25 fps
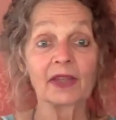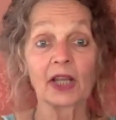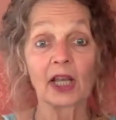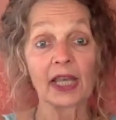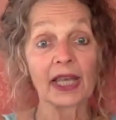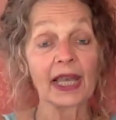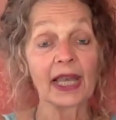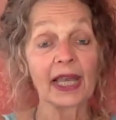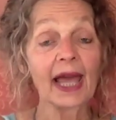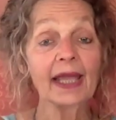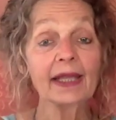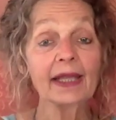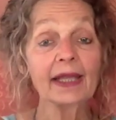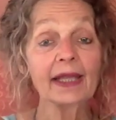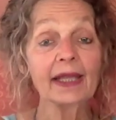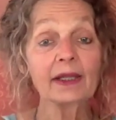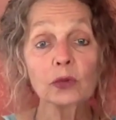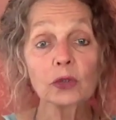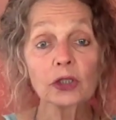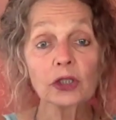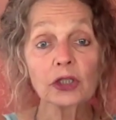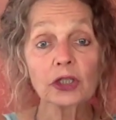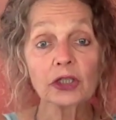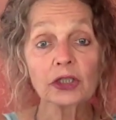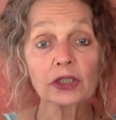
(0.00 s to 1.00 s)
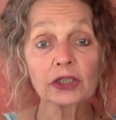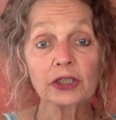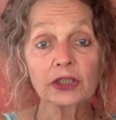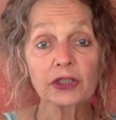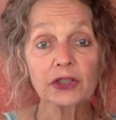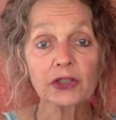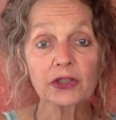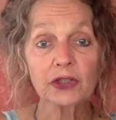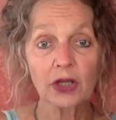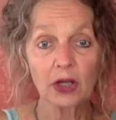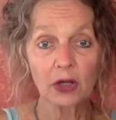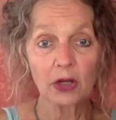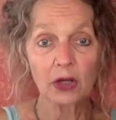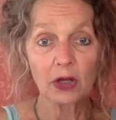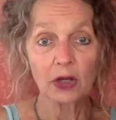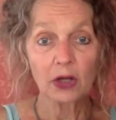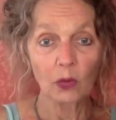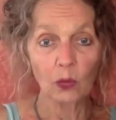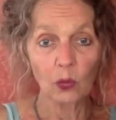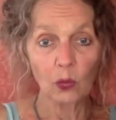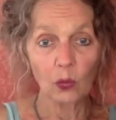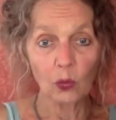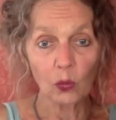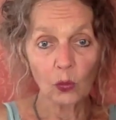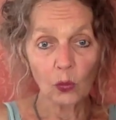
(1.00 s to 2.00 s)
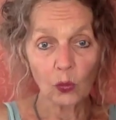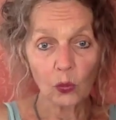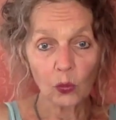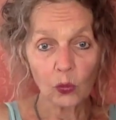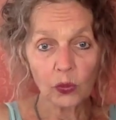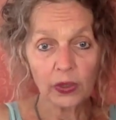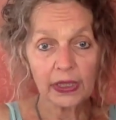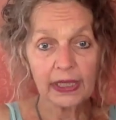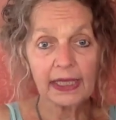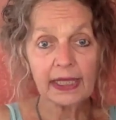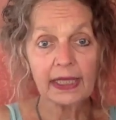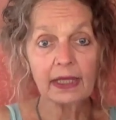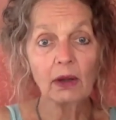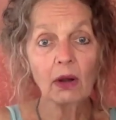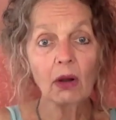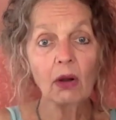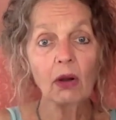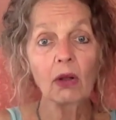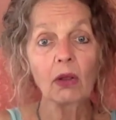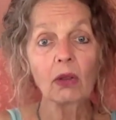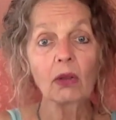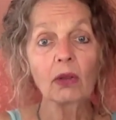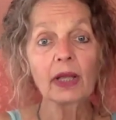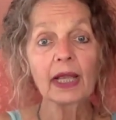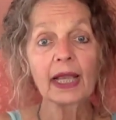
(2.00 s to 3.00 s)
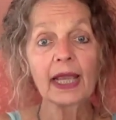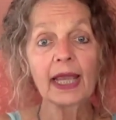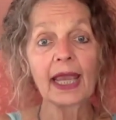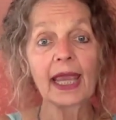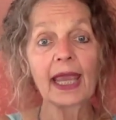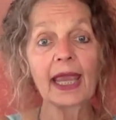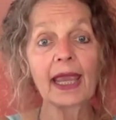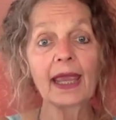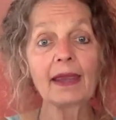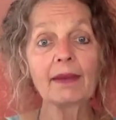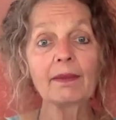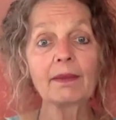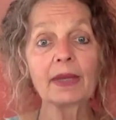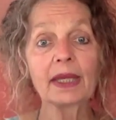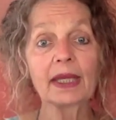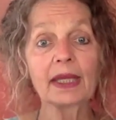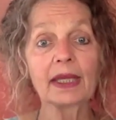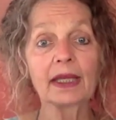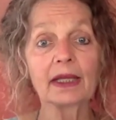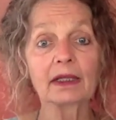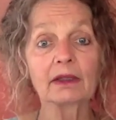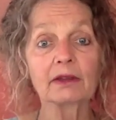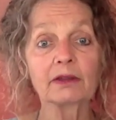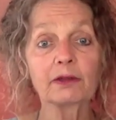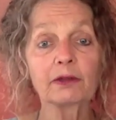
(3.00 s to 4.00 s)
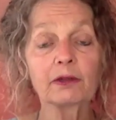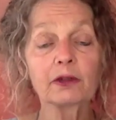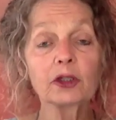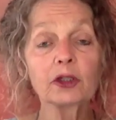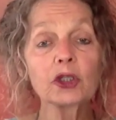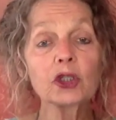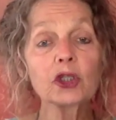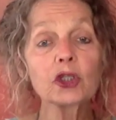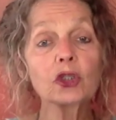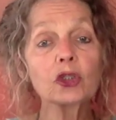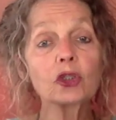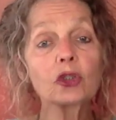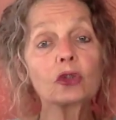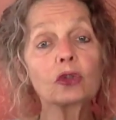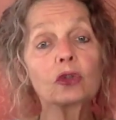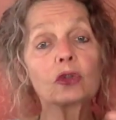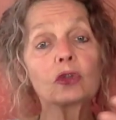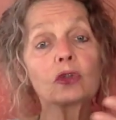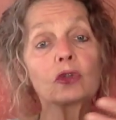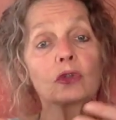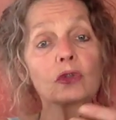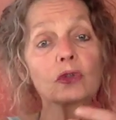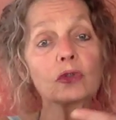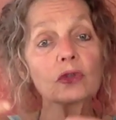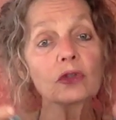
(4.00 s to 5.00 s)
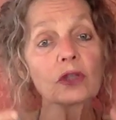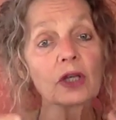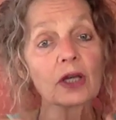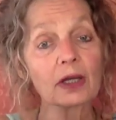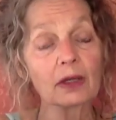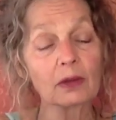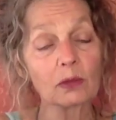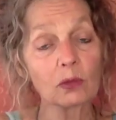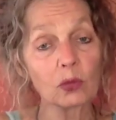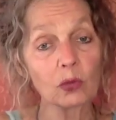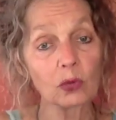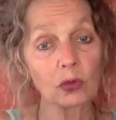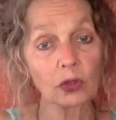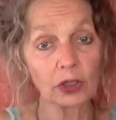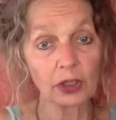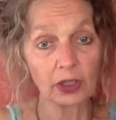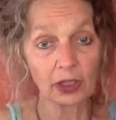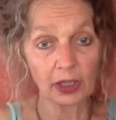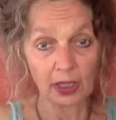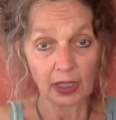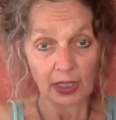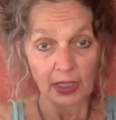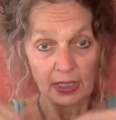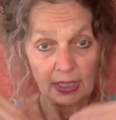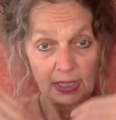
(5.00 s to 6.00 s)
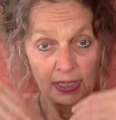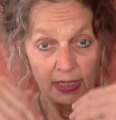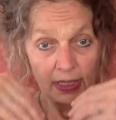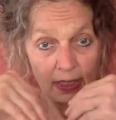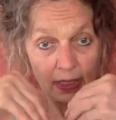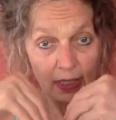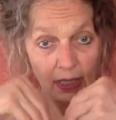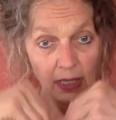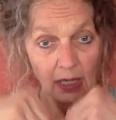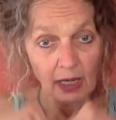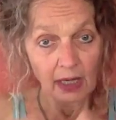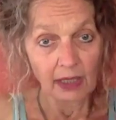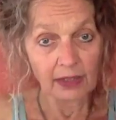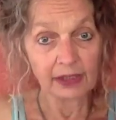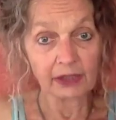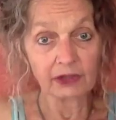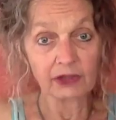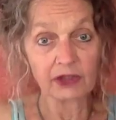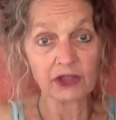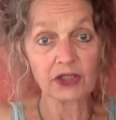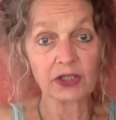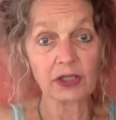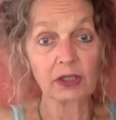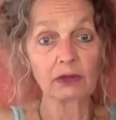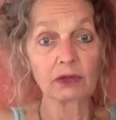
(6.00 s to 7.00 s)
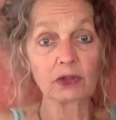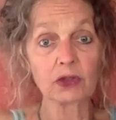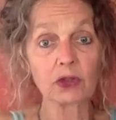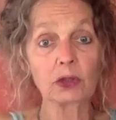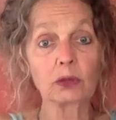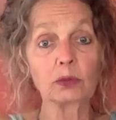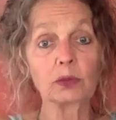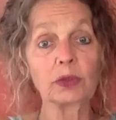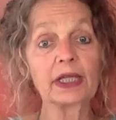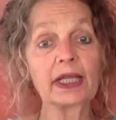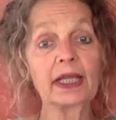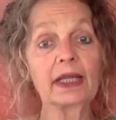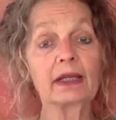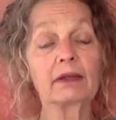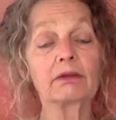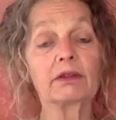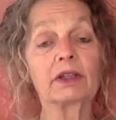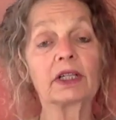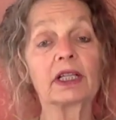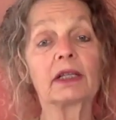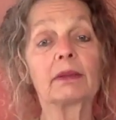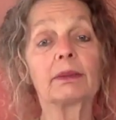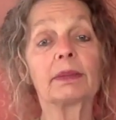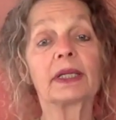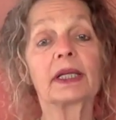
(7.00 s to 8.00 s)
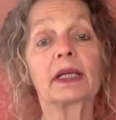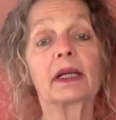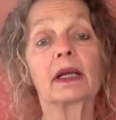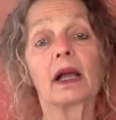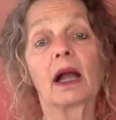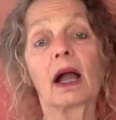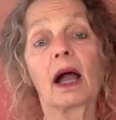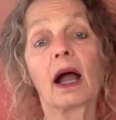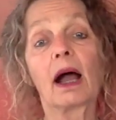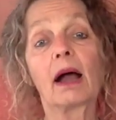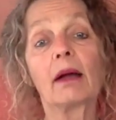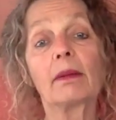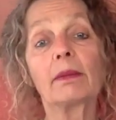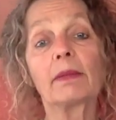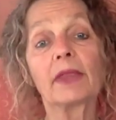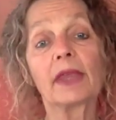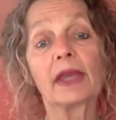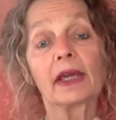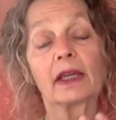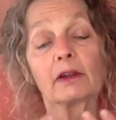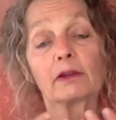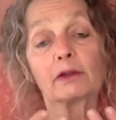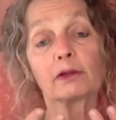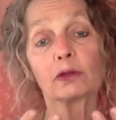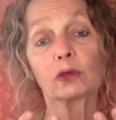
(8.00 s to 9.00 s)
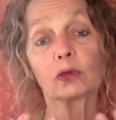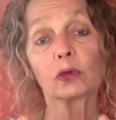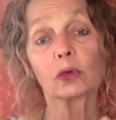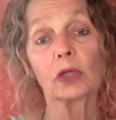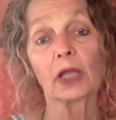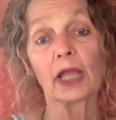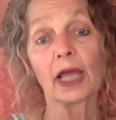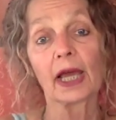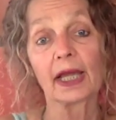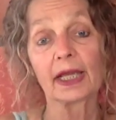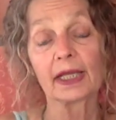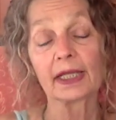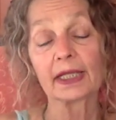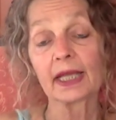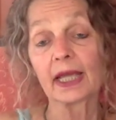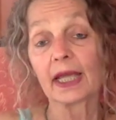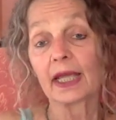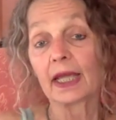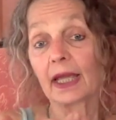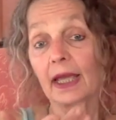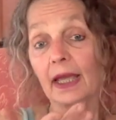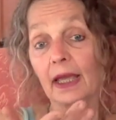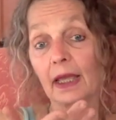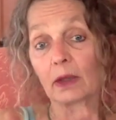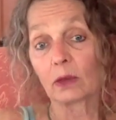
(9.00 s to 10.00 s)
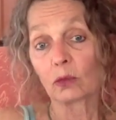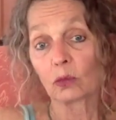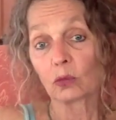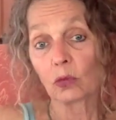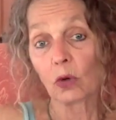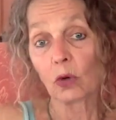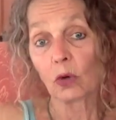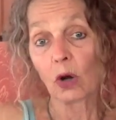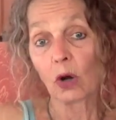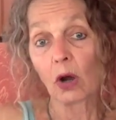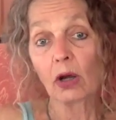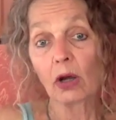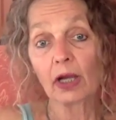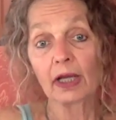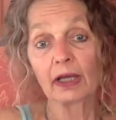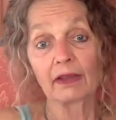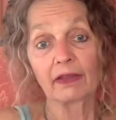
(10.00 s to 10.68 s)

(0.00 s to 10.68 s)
light workers. We all came here first to do that work on ourselves so we can really become that full light and walk